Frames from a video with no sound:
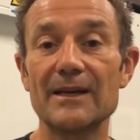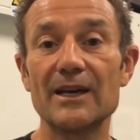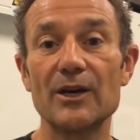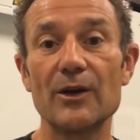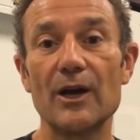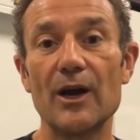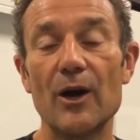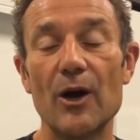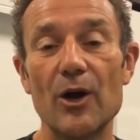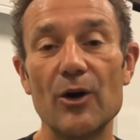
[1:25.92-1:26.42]

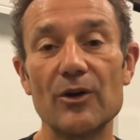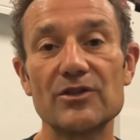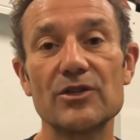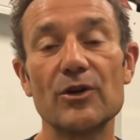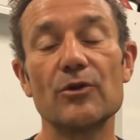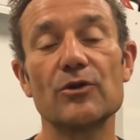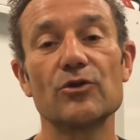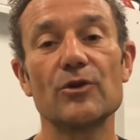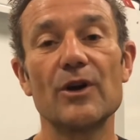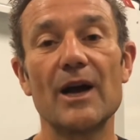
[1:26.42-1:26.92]
There are
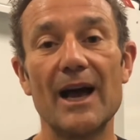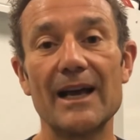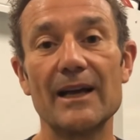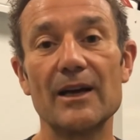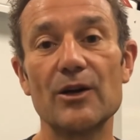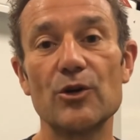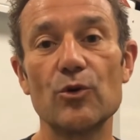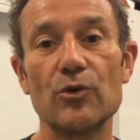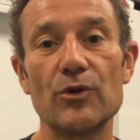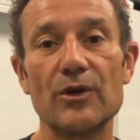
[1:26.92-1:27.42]
also
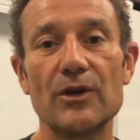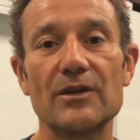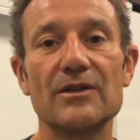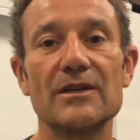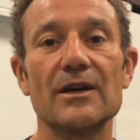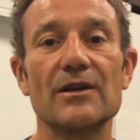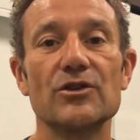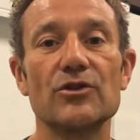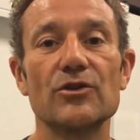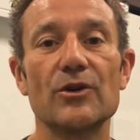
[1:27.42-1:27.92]
dry
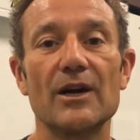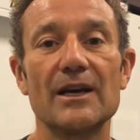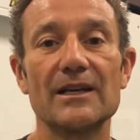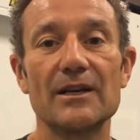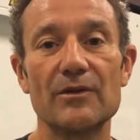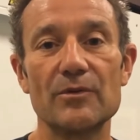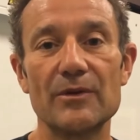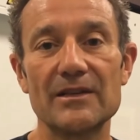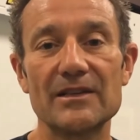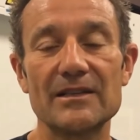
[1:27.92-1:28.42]
coolers
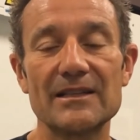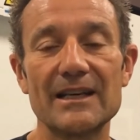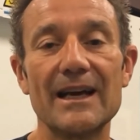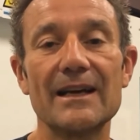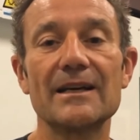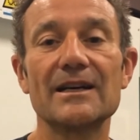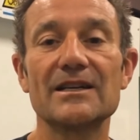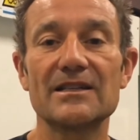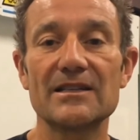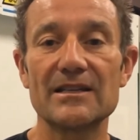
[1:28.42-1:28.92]
constructed with
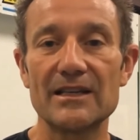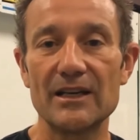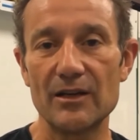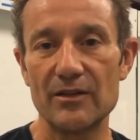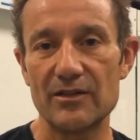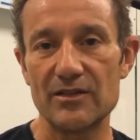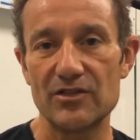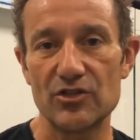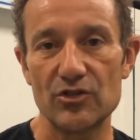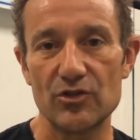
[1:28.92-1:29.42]
stainless
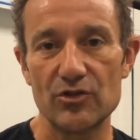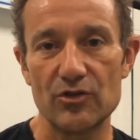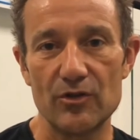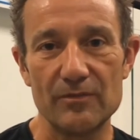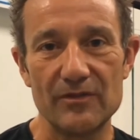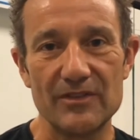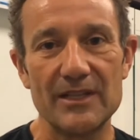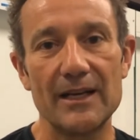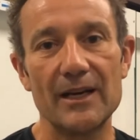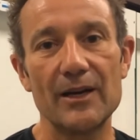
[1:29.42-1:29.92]
steel
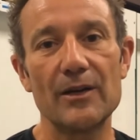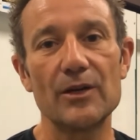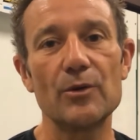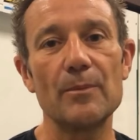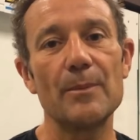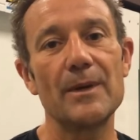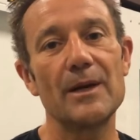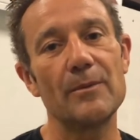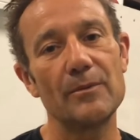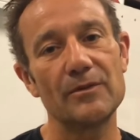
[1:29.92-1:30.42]
tubes and
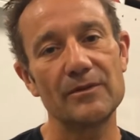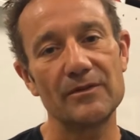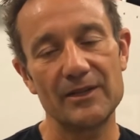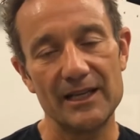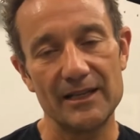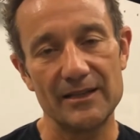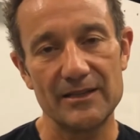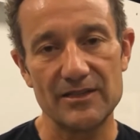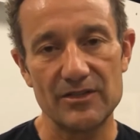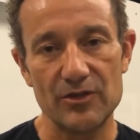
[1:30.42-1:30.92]
aluminum
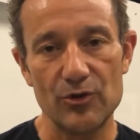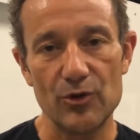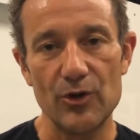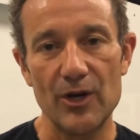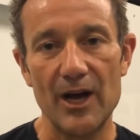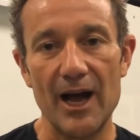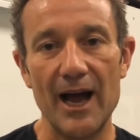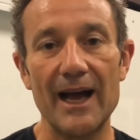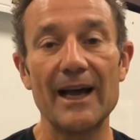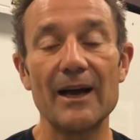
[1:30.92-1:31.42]
fins,
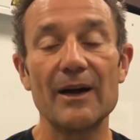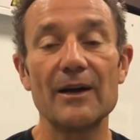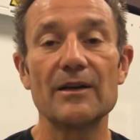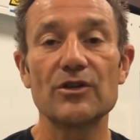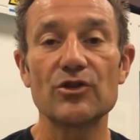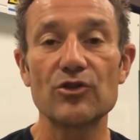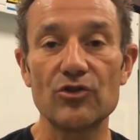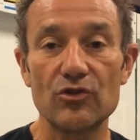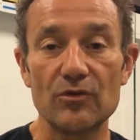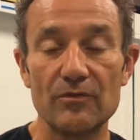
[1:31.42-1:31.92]
or
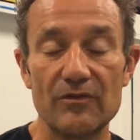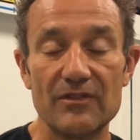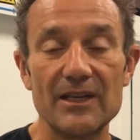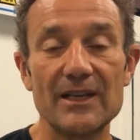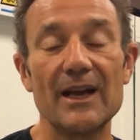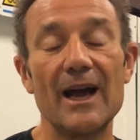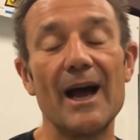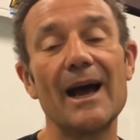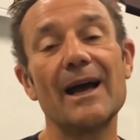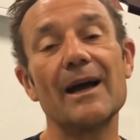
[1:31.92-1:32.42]
iron tubes
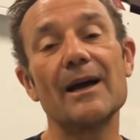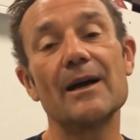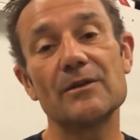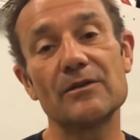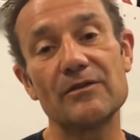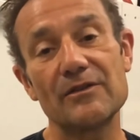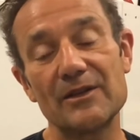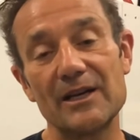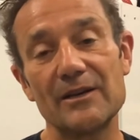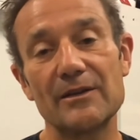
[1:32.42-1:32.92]
and
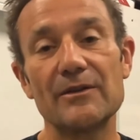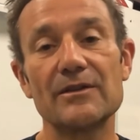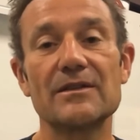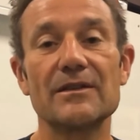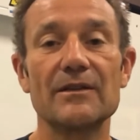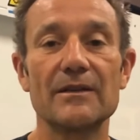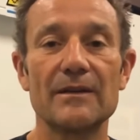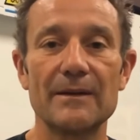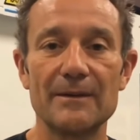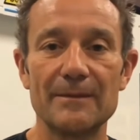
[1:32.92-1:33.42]
iron
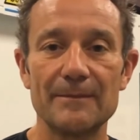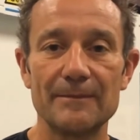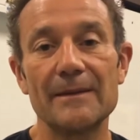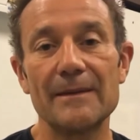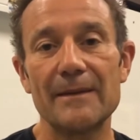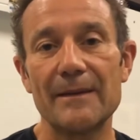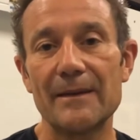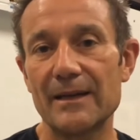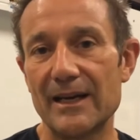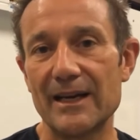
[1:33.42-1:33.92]
fins.
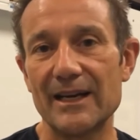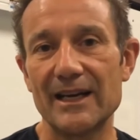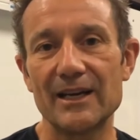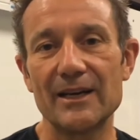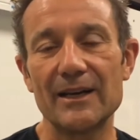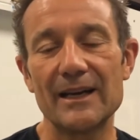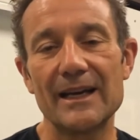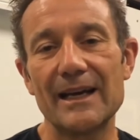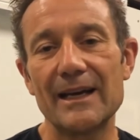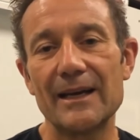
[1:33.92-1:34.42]

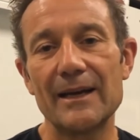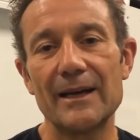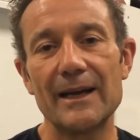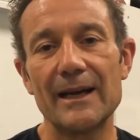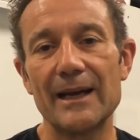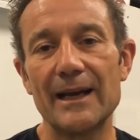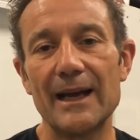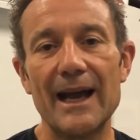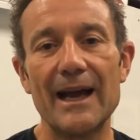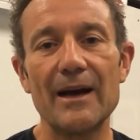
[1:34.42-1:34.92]

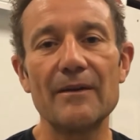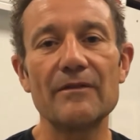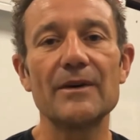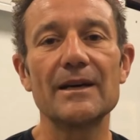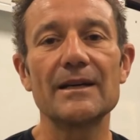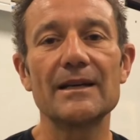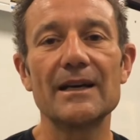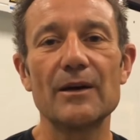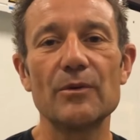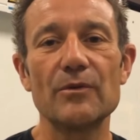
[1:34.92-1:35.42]
Clearly,
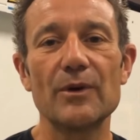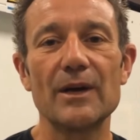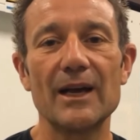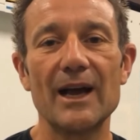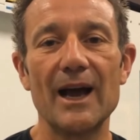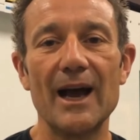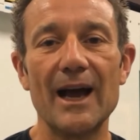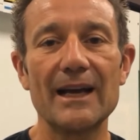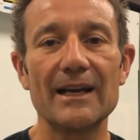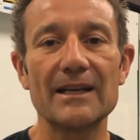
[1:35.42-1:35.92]
everything
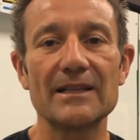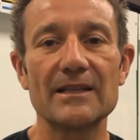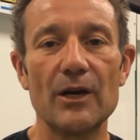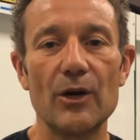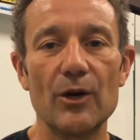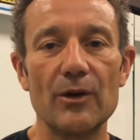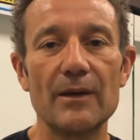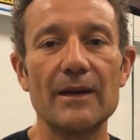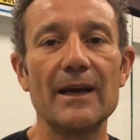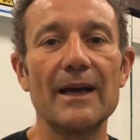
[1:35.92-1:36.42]
relies
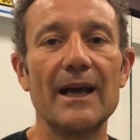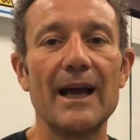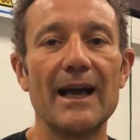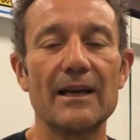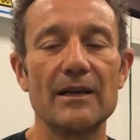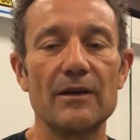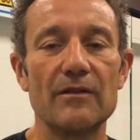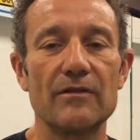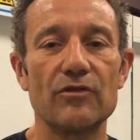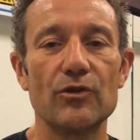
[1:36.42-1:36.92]
on the
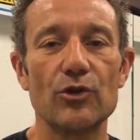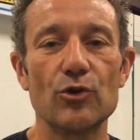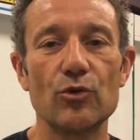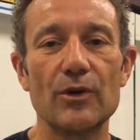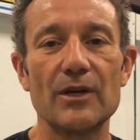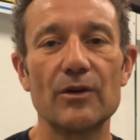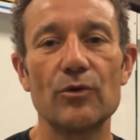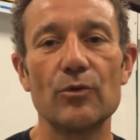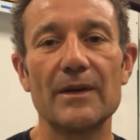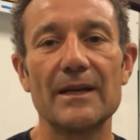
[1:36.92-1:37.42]
kind of
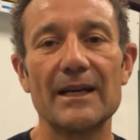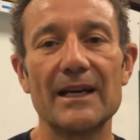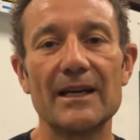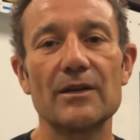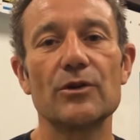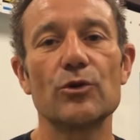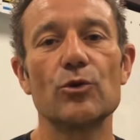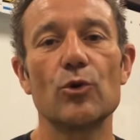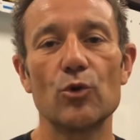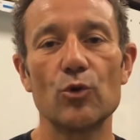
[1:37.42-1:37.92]
fluid we
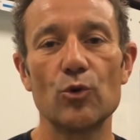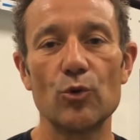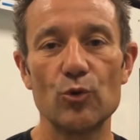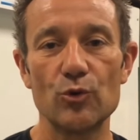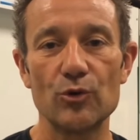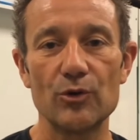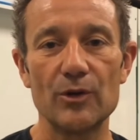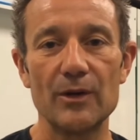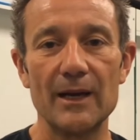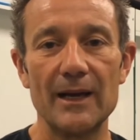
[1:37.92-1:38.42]
need to
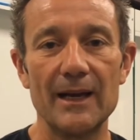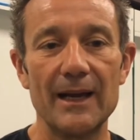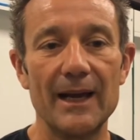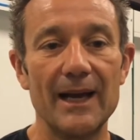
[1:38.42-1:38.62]
cool